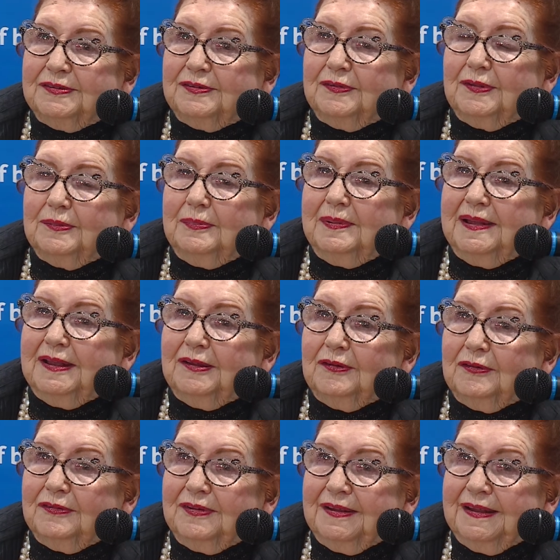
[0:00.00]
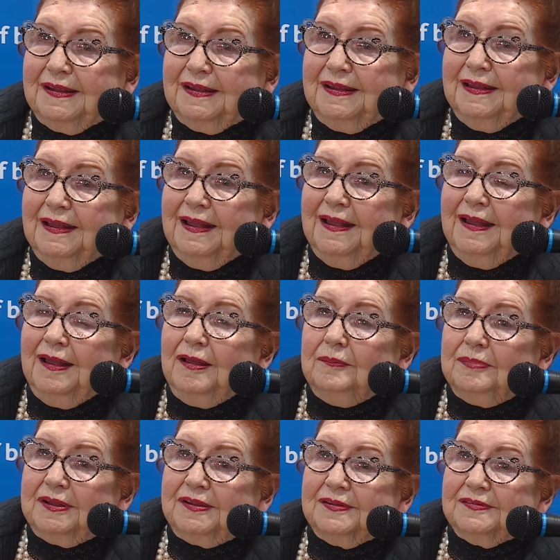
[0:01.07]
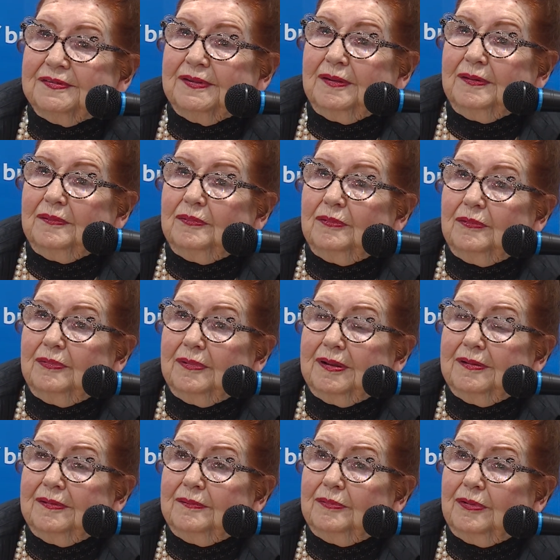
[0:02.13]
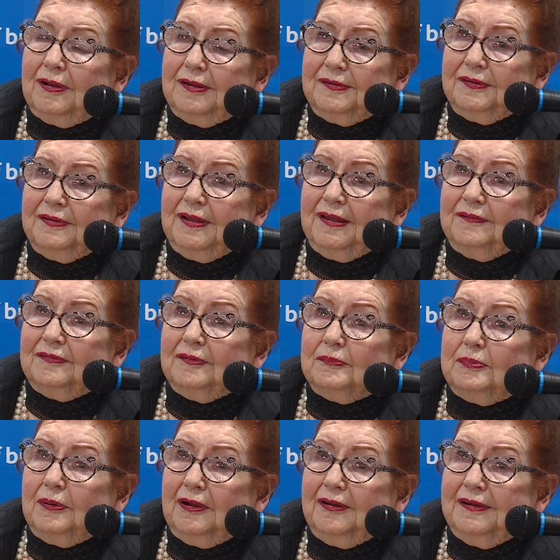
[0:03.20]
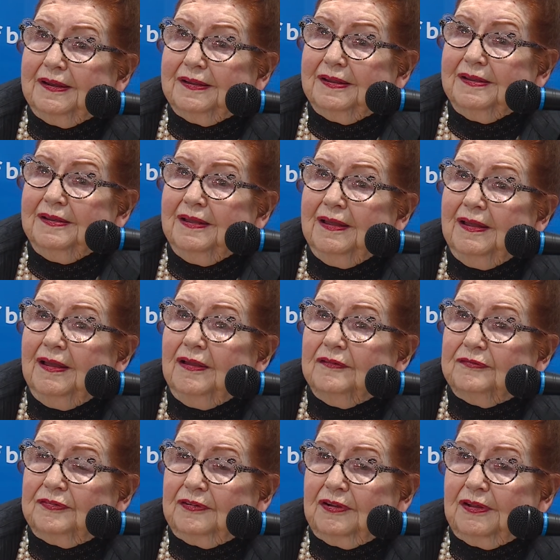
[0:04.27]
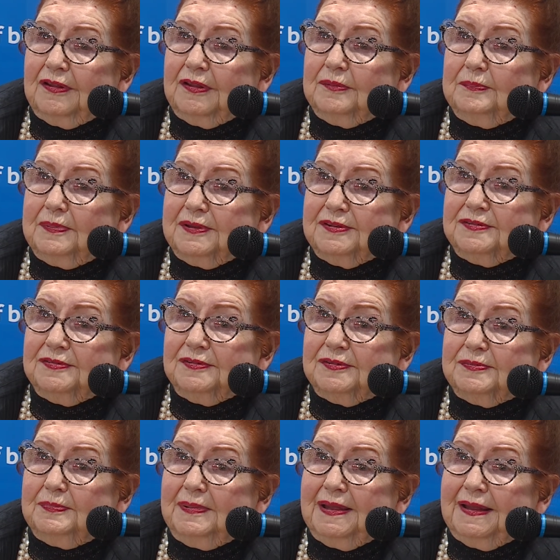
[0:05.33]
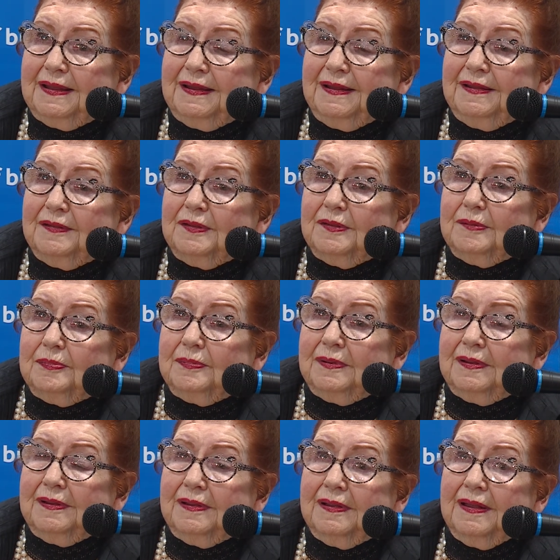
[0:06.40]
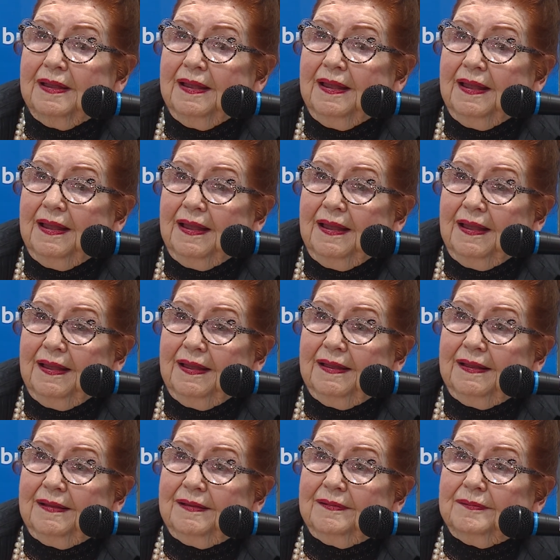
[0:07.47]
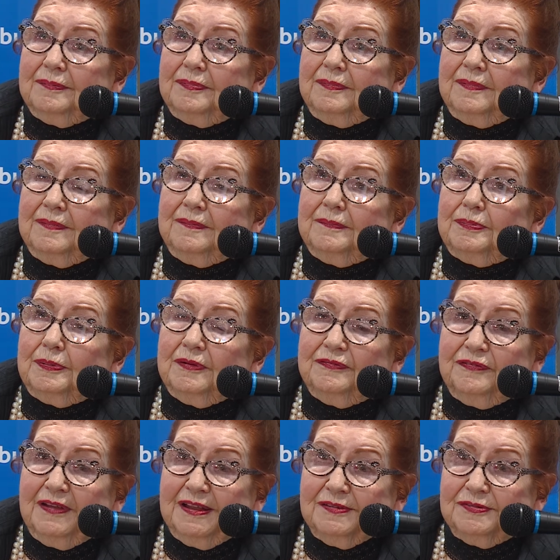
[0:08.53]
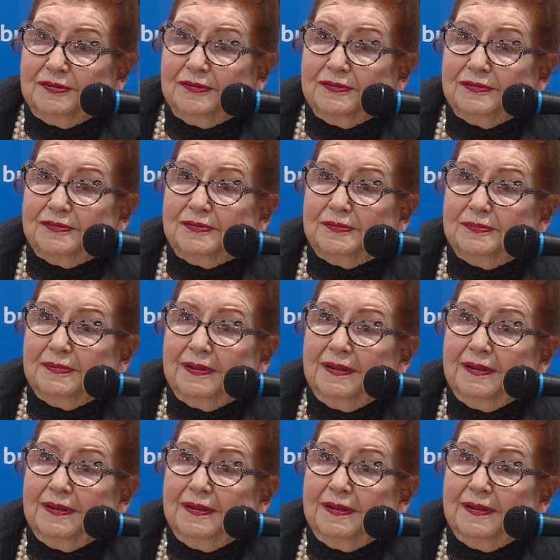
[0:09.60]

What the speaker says: to the maitre d' because I want to have a party for all the businessmen and the professors